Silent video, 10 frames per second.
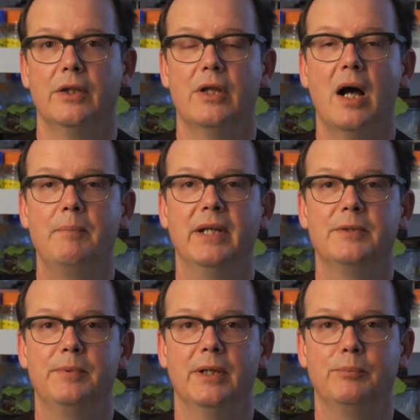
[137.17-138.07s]

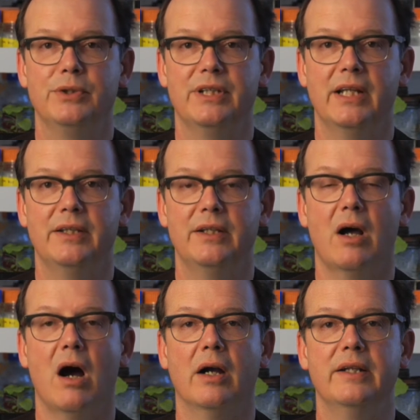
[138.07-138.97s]
Topics being
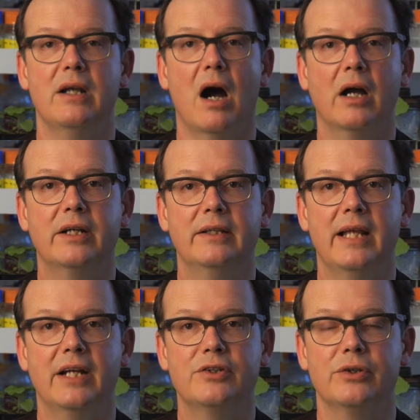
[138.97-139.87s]
presented are the
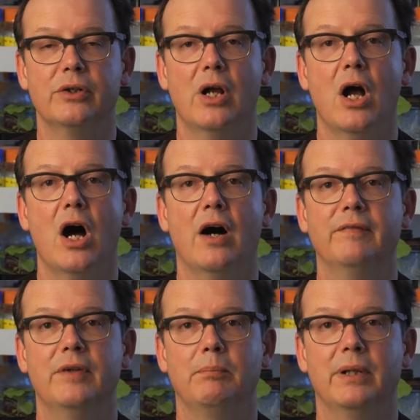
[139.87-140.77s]
architecture
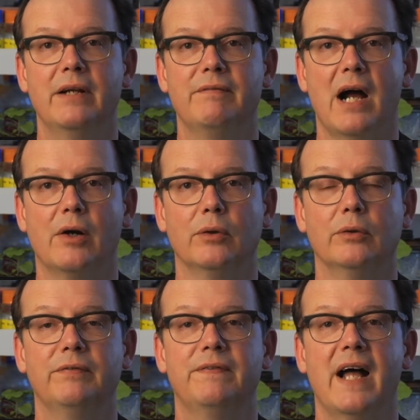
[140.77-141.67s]
of the plant
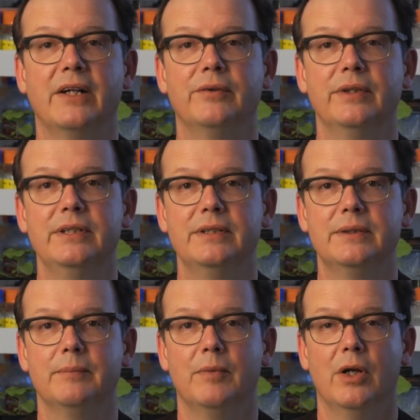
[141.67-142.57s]
viral
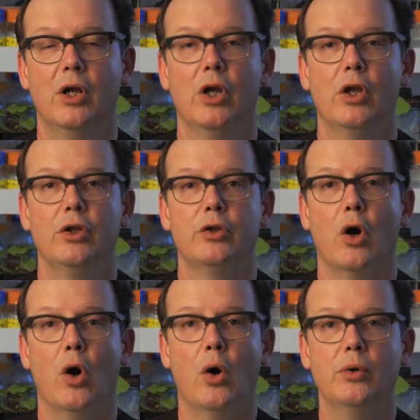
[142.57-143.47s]
factories,
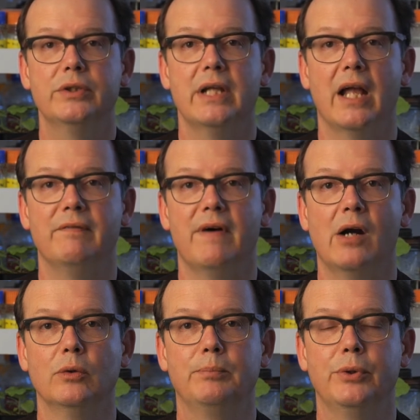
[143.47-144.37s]
the host and
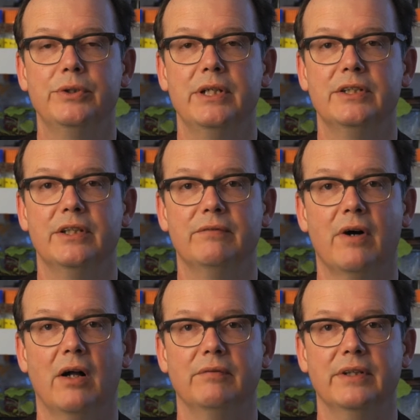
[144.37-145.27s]
viral proteins
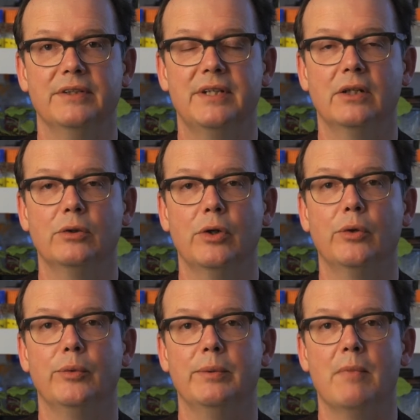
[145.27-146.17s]
involved in
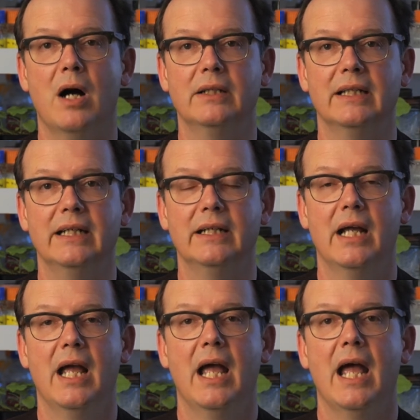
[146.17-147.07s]
cellular remodeling,
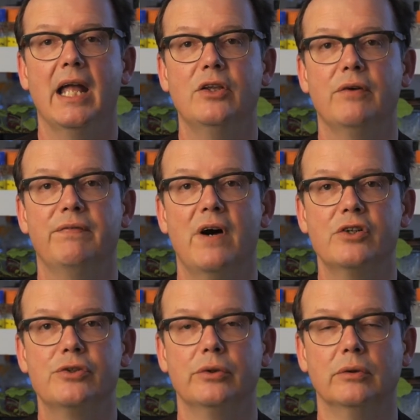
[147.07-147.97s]
and the
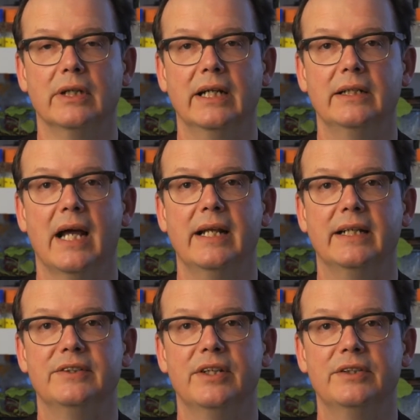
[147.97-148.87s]
functional link that
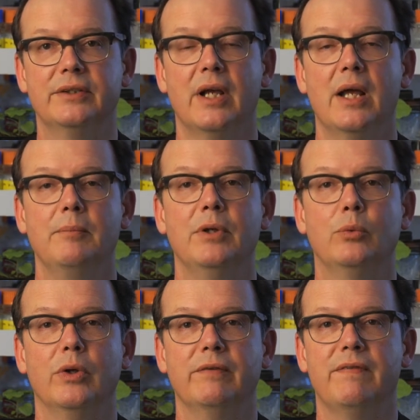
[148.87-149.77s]
exists
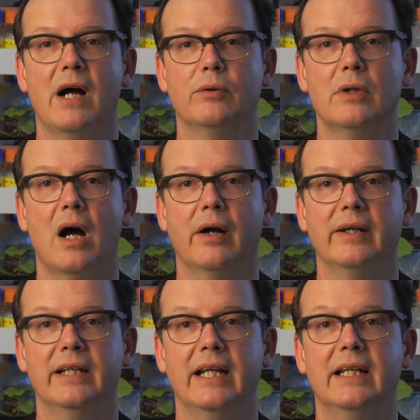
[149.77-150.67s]
between viral
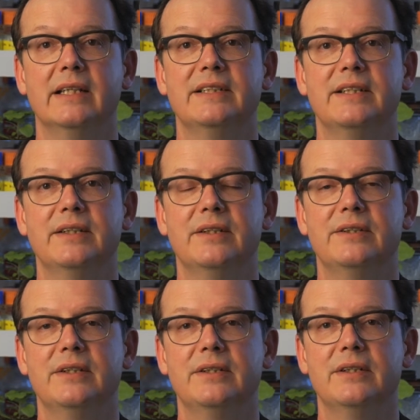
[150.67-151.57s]
RNA
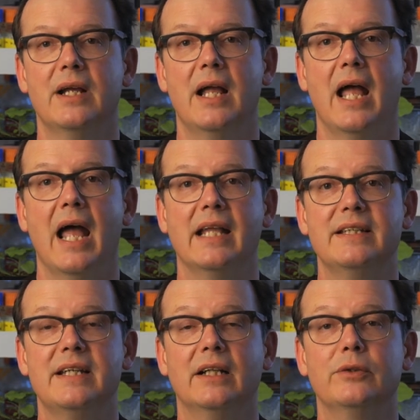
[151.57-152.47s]
synthesis and
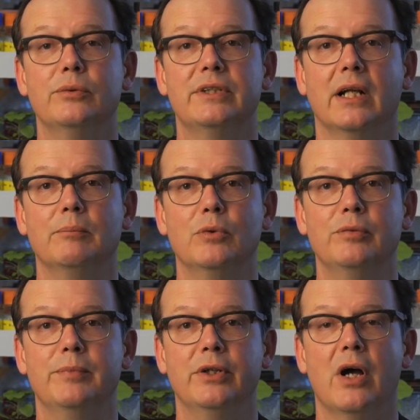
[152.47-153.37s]
cell to cell
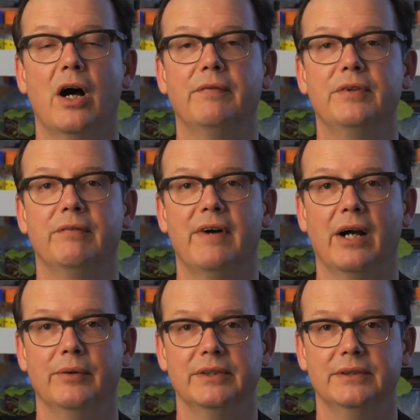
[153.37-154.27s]
movement of the
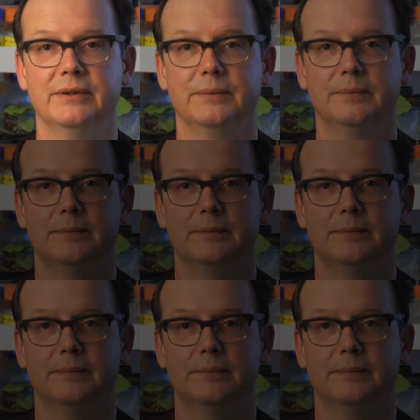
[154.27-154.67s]
virus.